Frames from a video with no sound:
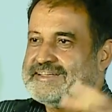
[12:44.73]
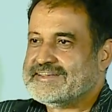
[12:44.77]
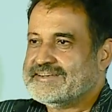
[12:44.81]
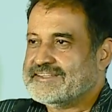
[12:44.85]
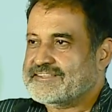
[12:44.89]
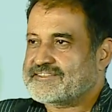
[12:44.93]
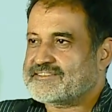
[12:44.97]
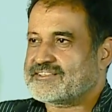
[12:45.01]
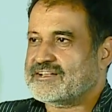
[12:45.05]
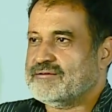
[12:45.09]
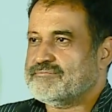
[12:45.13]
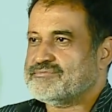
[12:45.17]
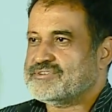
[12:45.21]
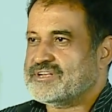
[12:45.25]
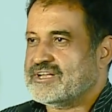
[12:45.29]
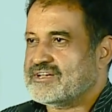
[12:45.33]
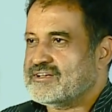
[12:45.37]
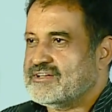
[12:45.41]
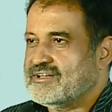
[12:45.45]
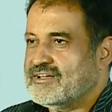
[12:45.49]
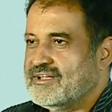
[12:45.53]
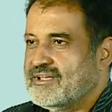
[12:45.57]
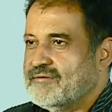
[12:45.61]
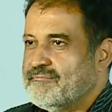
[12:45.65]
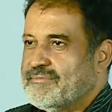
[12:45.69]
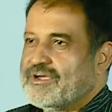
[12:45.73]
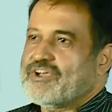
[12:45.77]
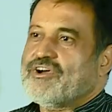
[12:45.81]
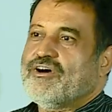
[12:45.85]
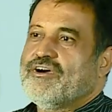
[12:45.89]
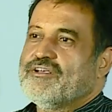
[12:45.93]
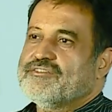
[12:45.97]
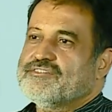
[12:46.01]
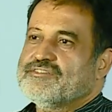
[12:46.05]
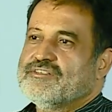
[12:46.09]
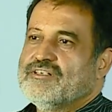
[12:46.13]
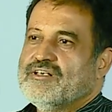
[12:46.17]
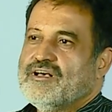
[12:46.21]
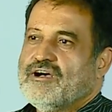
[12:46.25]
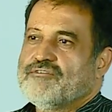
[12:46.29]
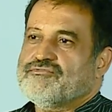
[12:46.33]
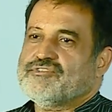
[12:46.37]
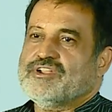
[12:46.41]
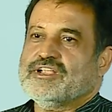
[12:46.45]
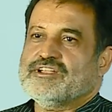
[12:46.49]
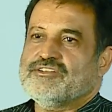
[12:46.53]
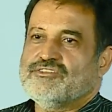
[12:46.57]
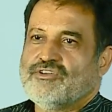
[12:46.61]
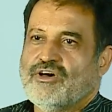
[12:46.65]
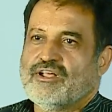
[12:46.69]
disrupted because of
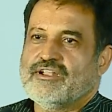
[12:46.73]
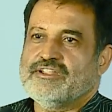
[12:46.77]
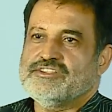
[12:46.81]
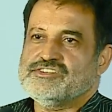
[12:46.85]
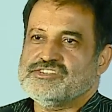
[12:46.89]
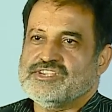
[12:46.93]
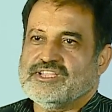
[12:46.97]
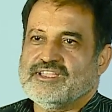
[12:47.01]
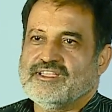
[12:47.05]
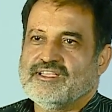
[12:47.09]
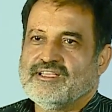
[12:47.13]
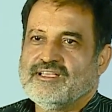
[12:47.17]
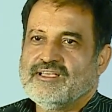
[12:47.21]
technology.